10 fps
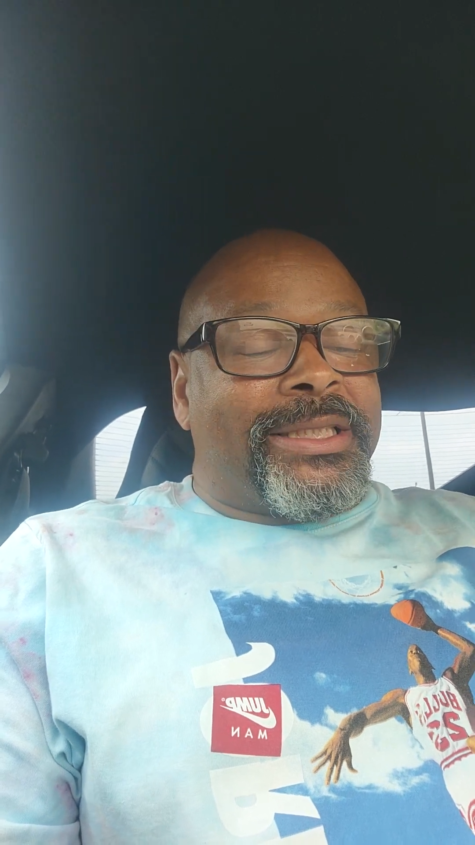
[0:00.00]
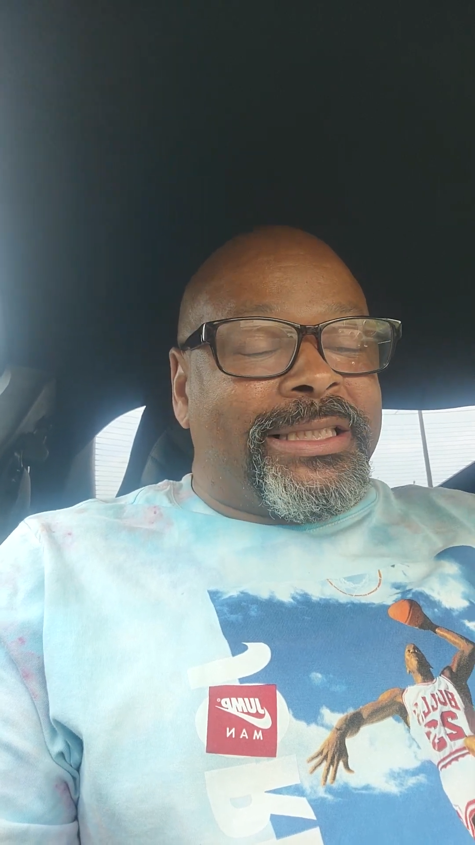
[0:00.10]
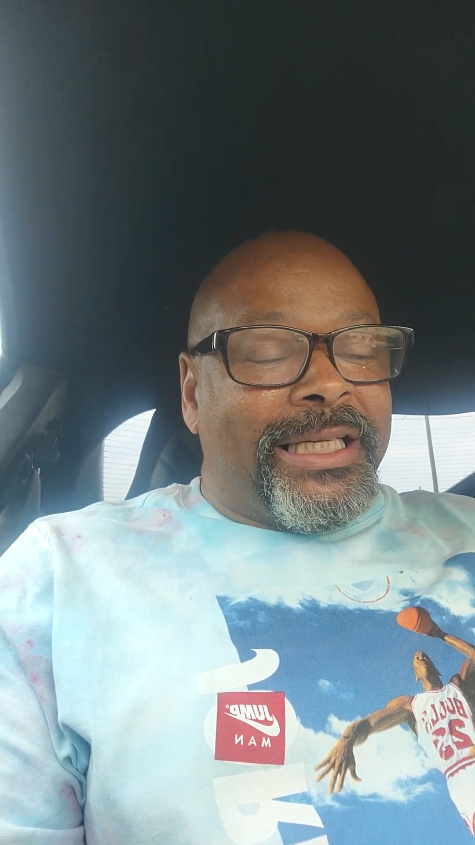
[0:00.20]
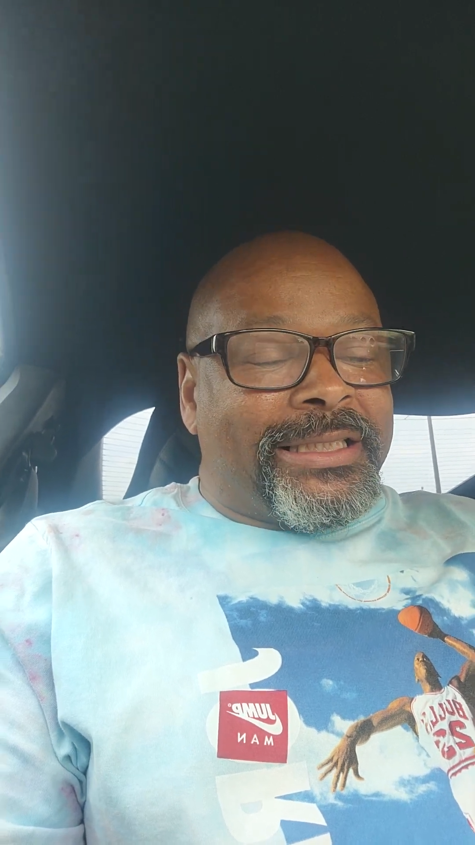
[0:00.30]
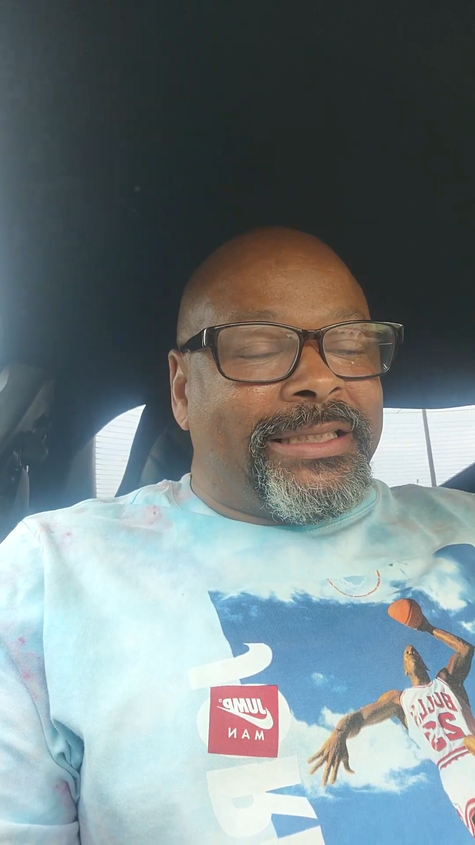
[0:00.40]

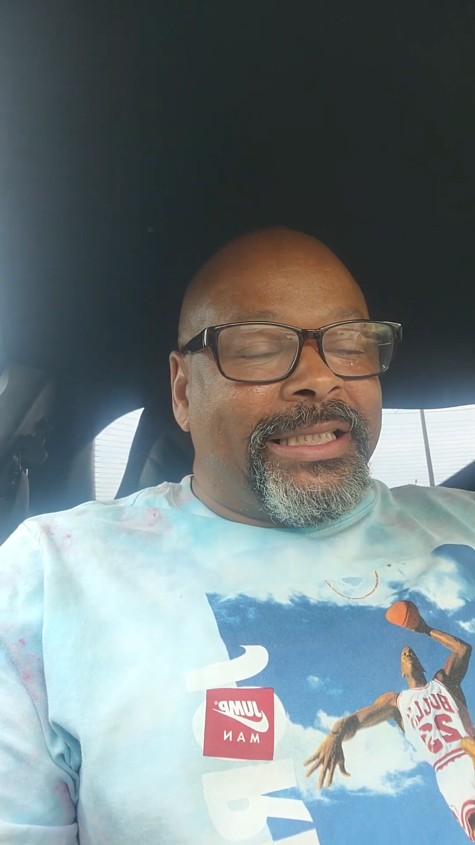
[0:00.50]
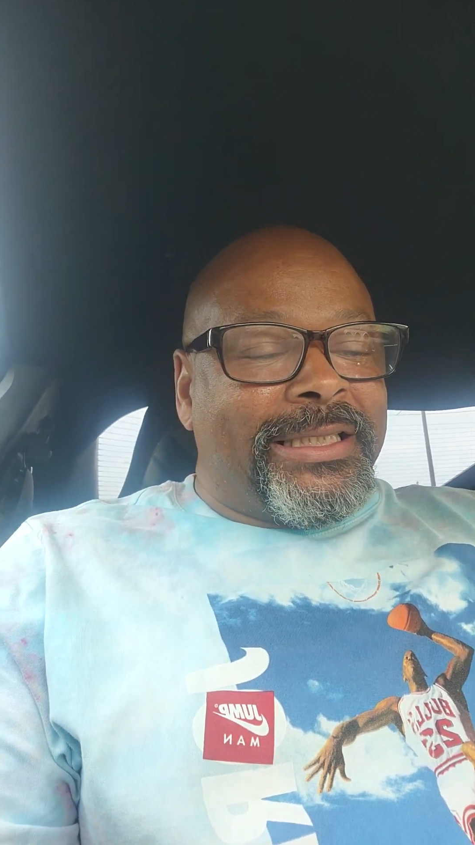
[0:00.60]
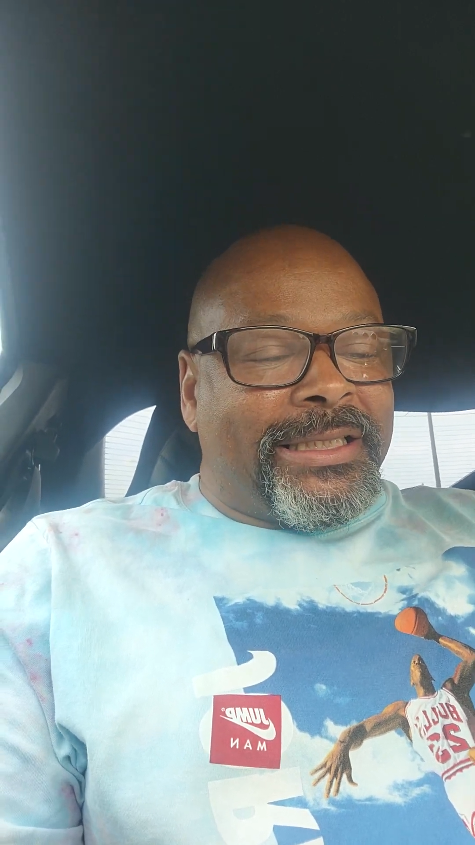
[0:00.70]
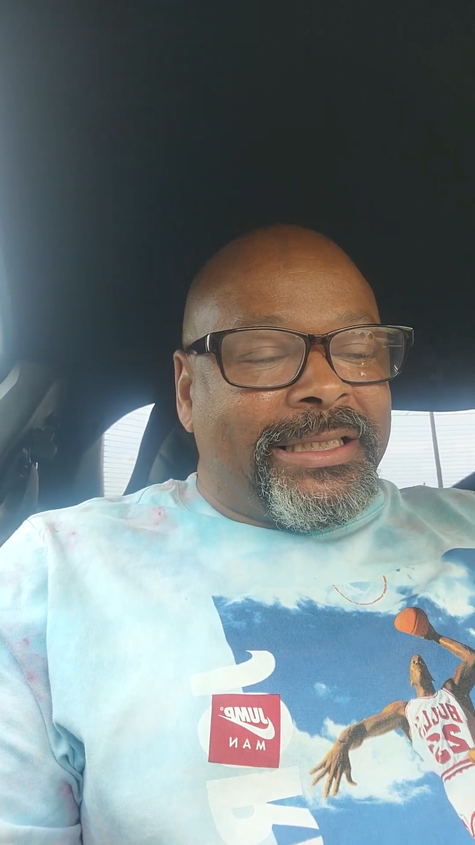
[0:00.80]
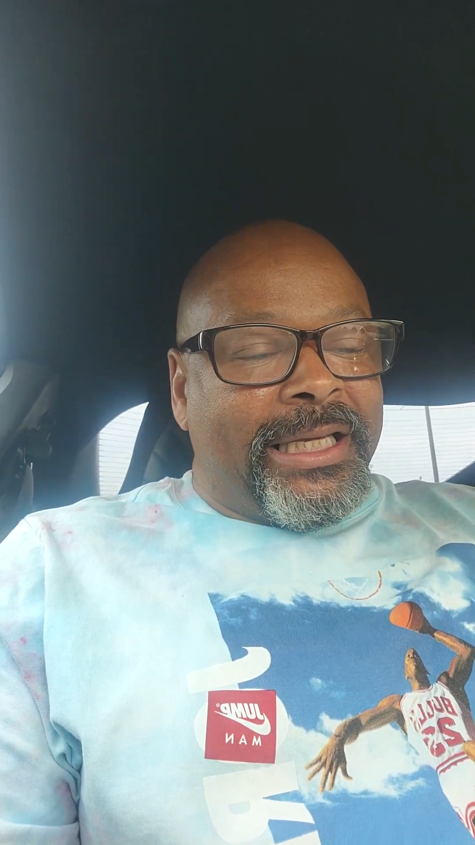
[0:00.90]

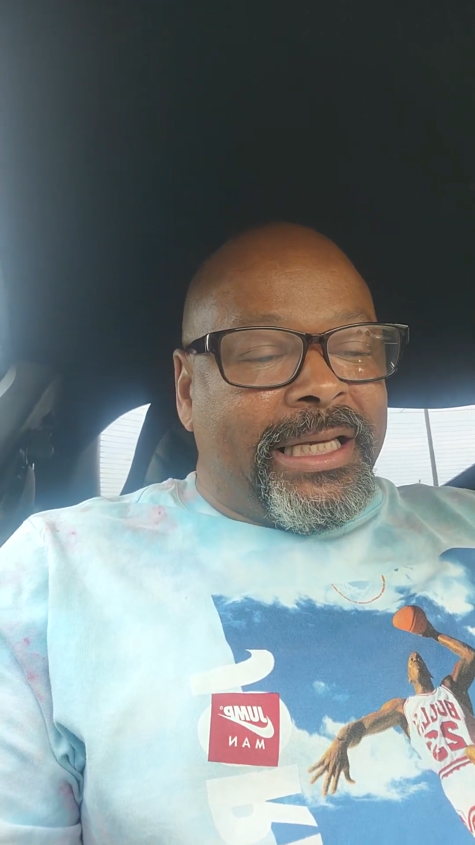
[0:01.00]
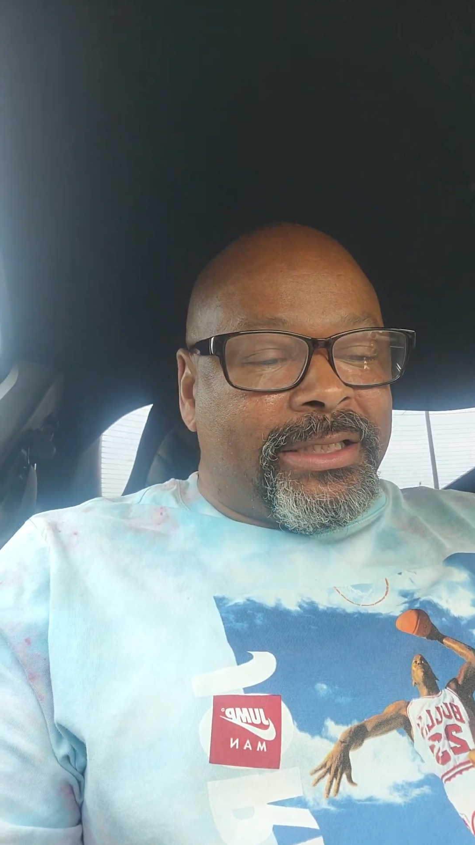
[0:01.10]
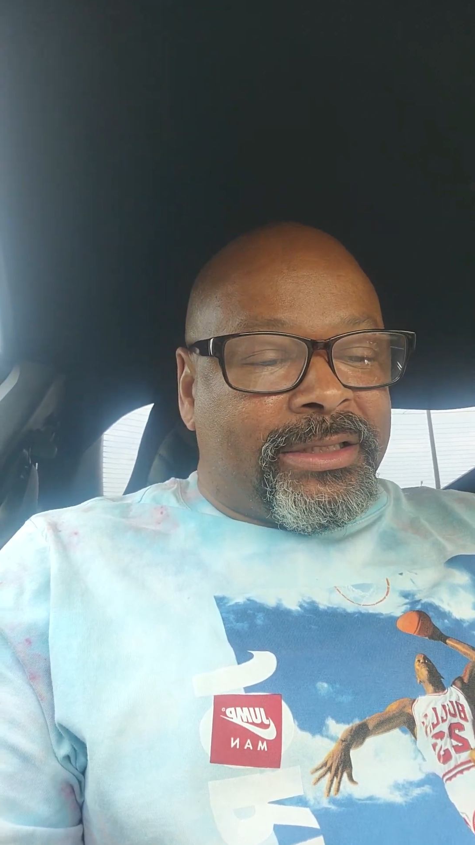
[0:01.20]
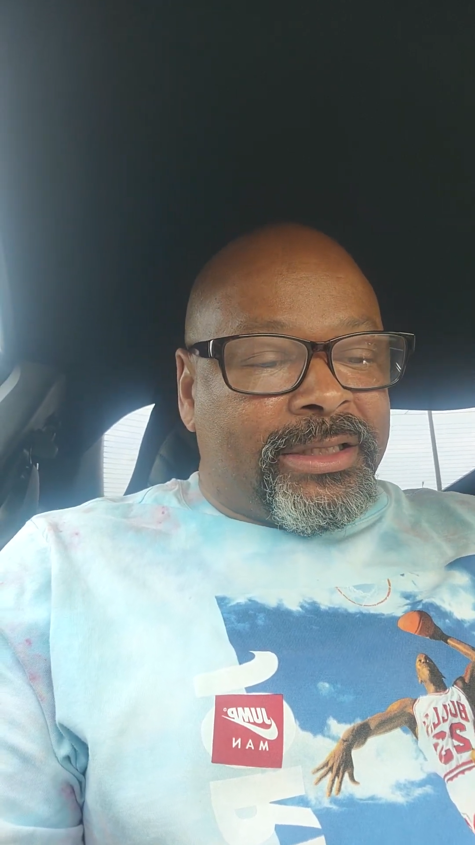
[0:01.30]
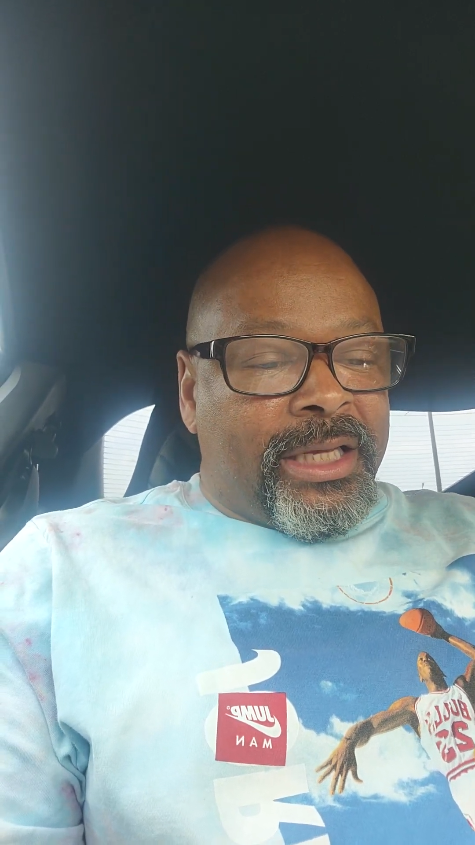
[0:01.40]

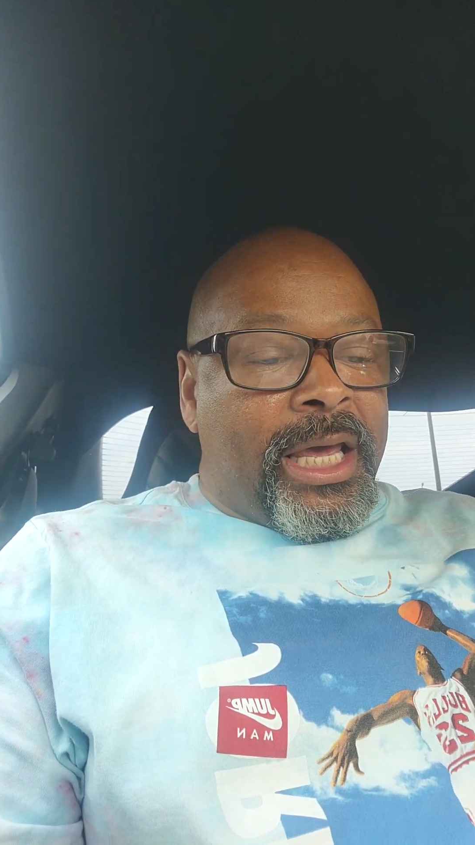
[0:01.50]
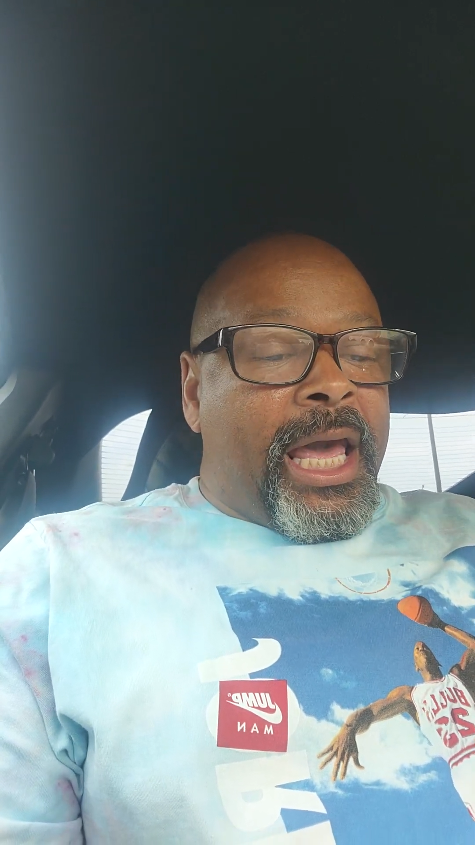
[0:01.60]
66